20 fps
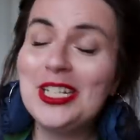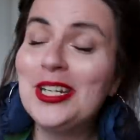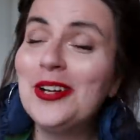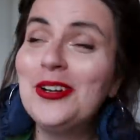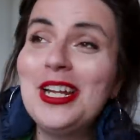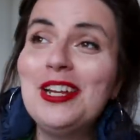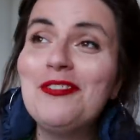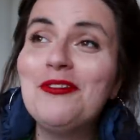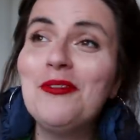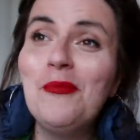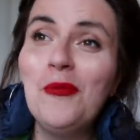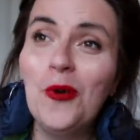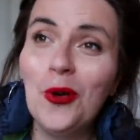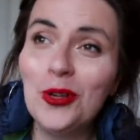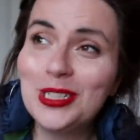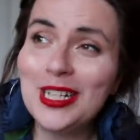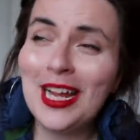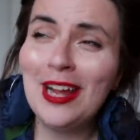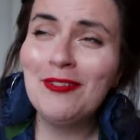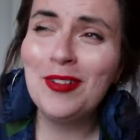I don't even
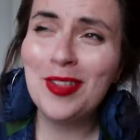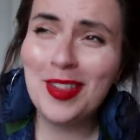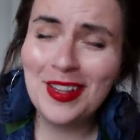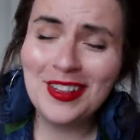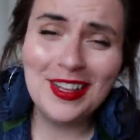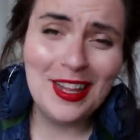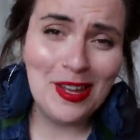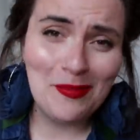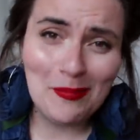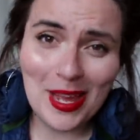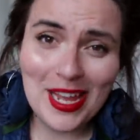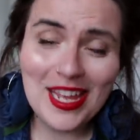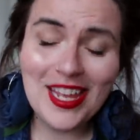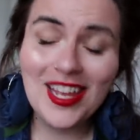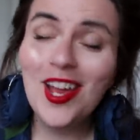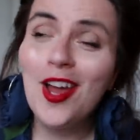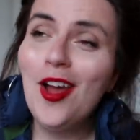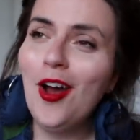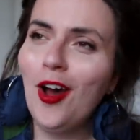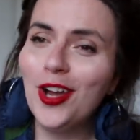watch everything that they
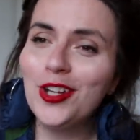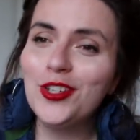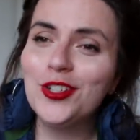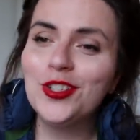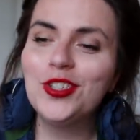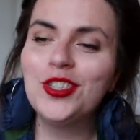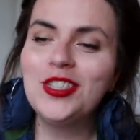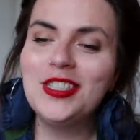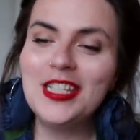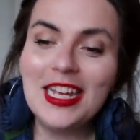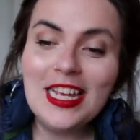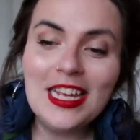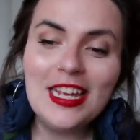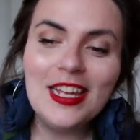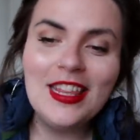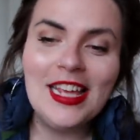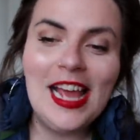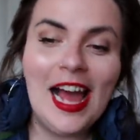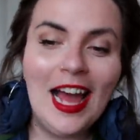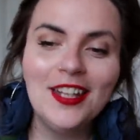make. I just
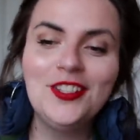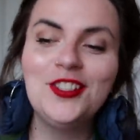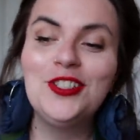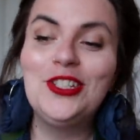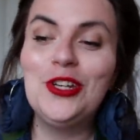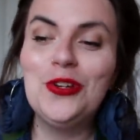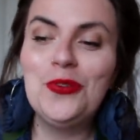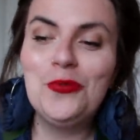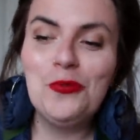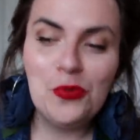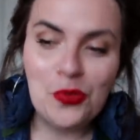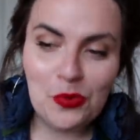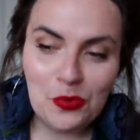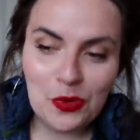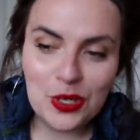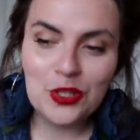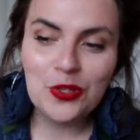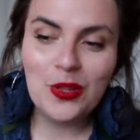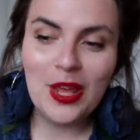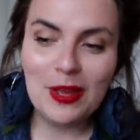see the attitude with
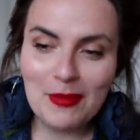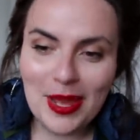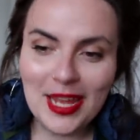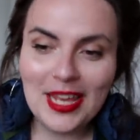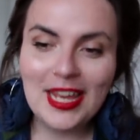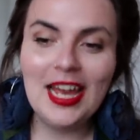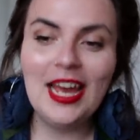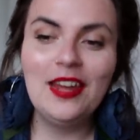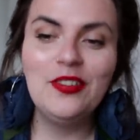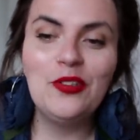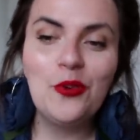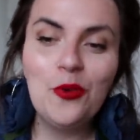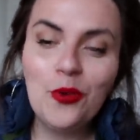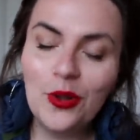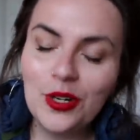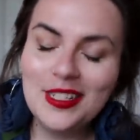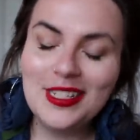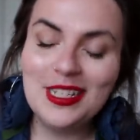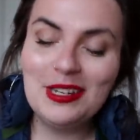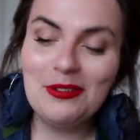which they make it and the
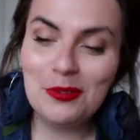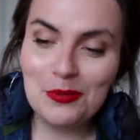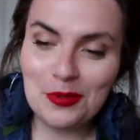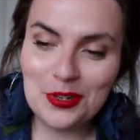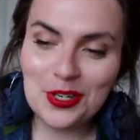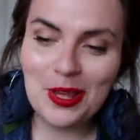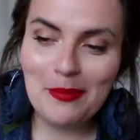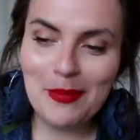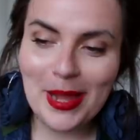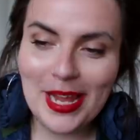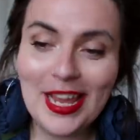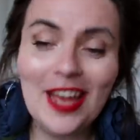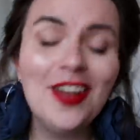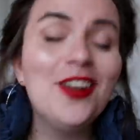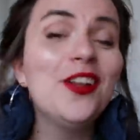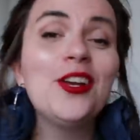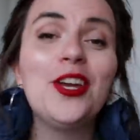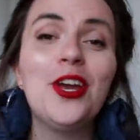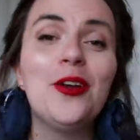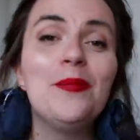quality with which they make it,
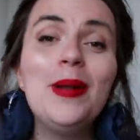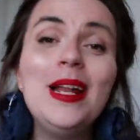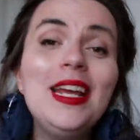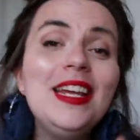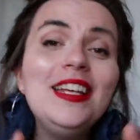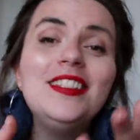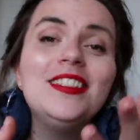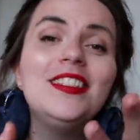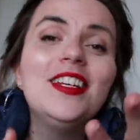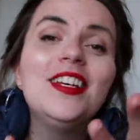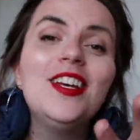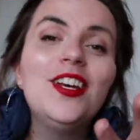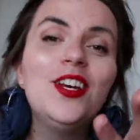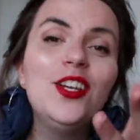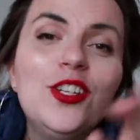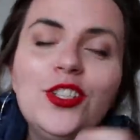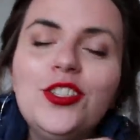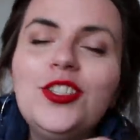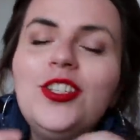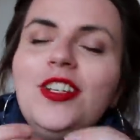and I go, please,
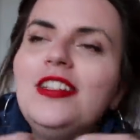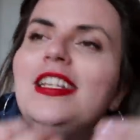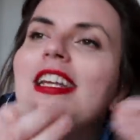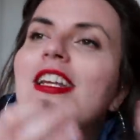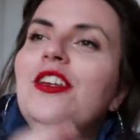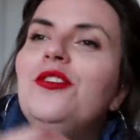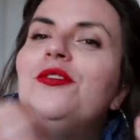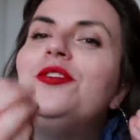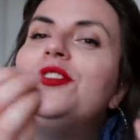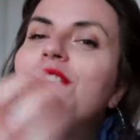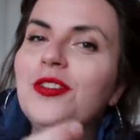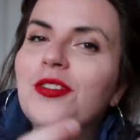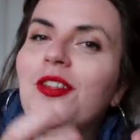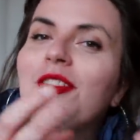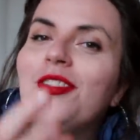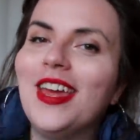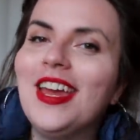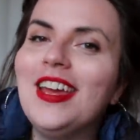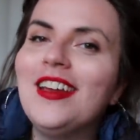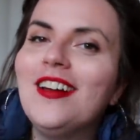just continue to do the
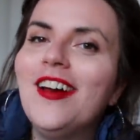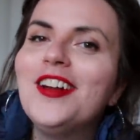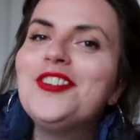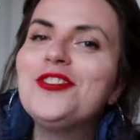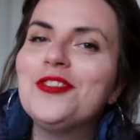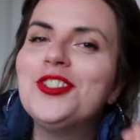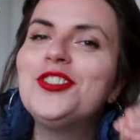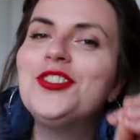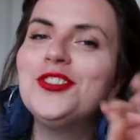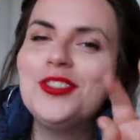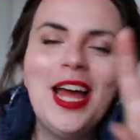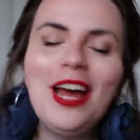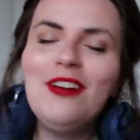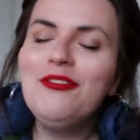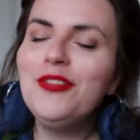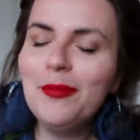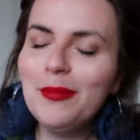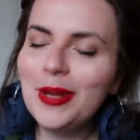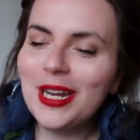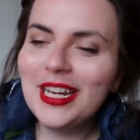thing. I trust, just have
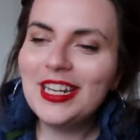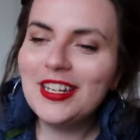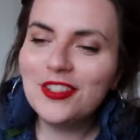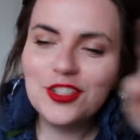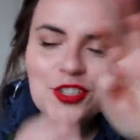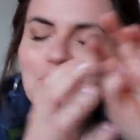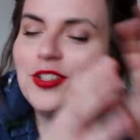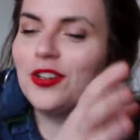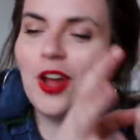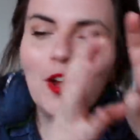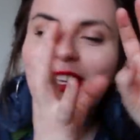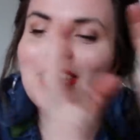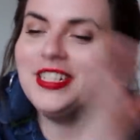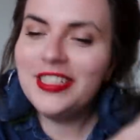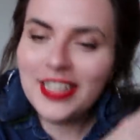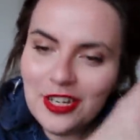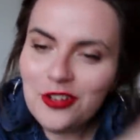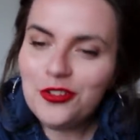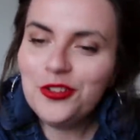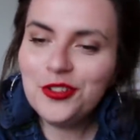the money, just, I
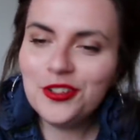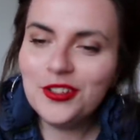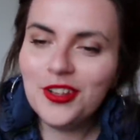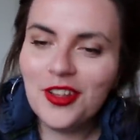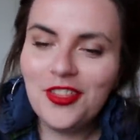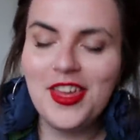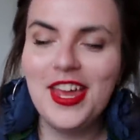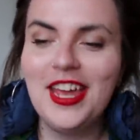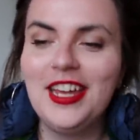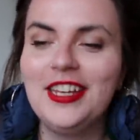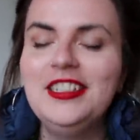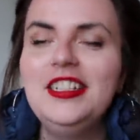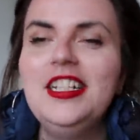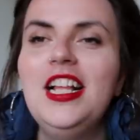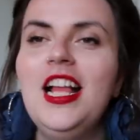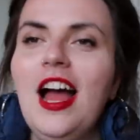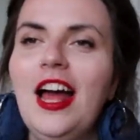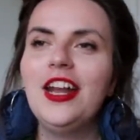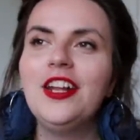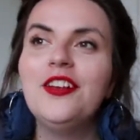continue to do the thing.
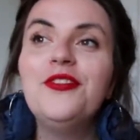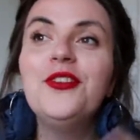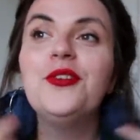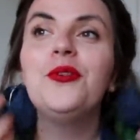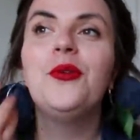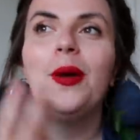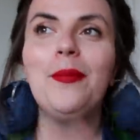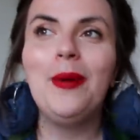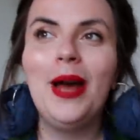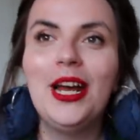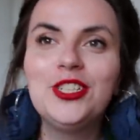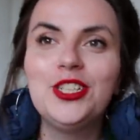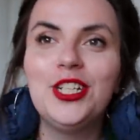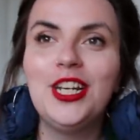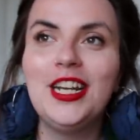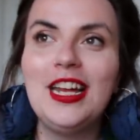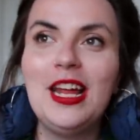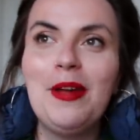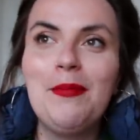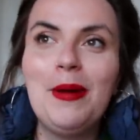And I feel quite
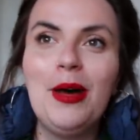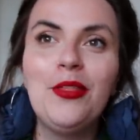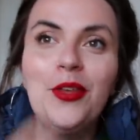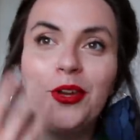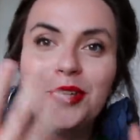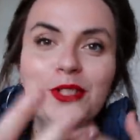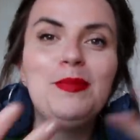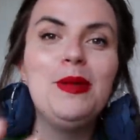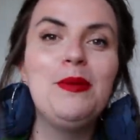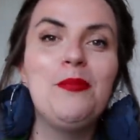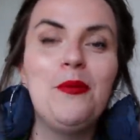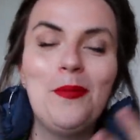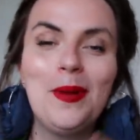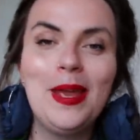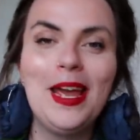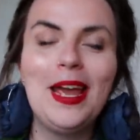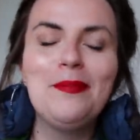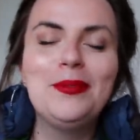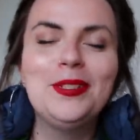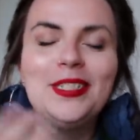passionately about those people
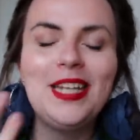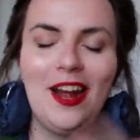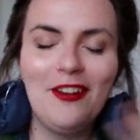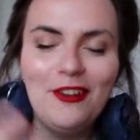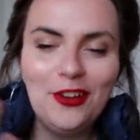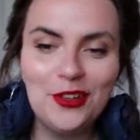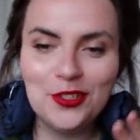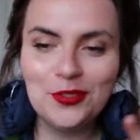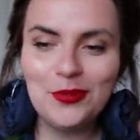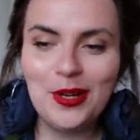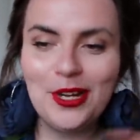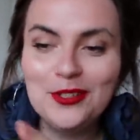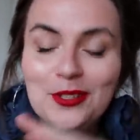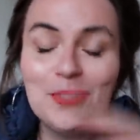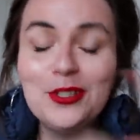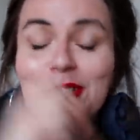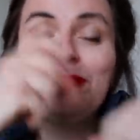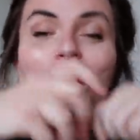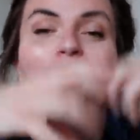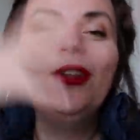being able to carry on as well. So
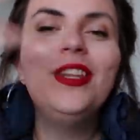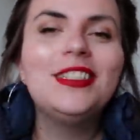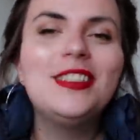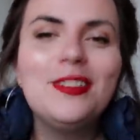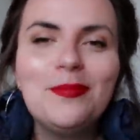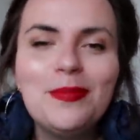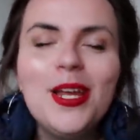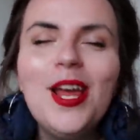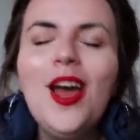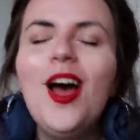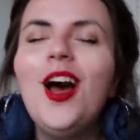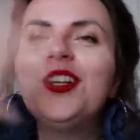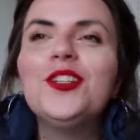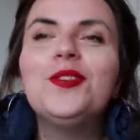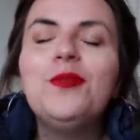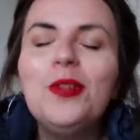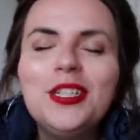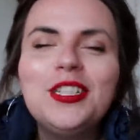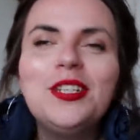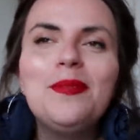I just want this
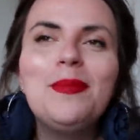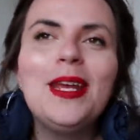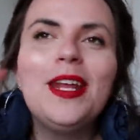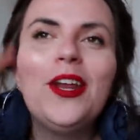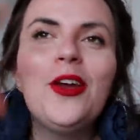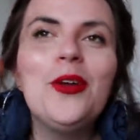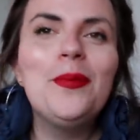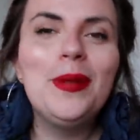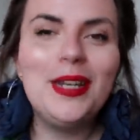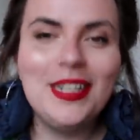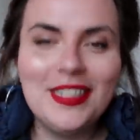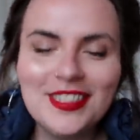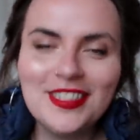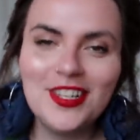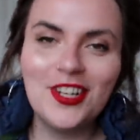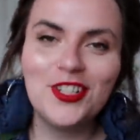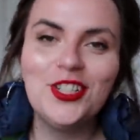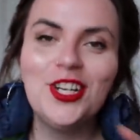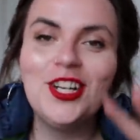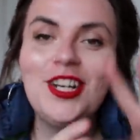to be an opening
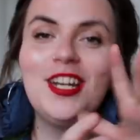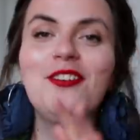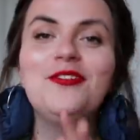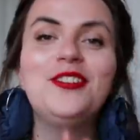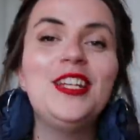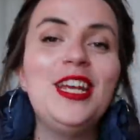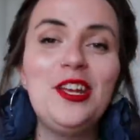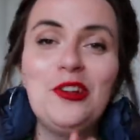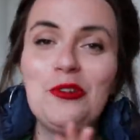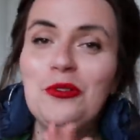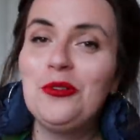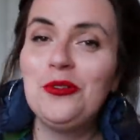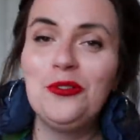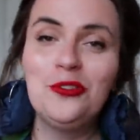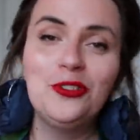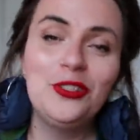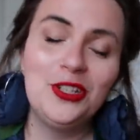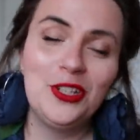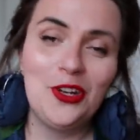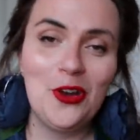discussion. I'd love to hear your
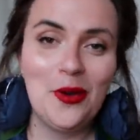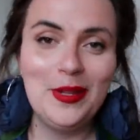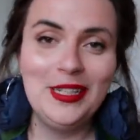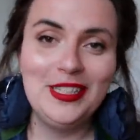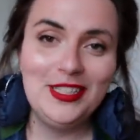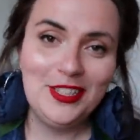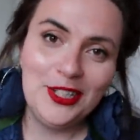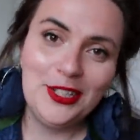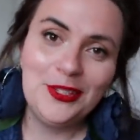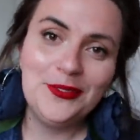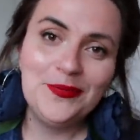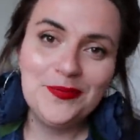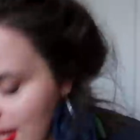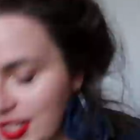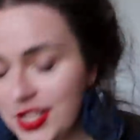thoughts in the comments too.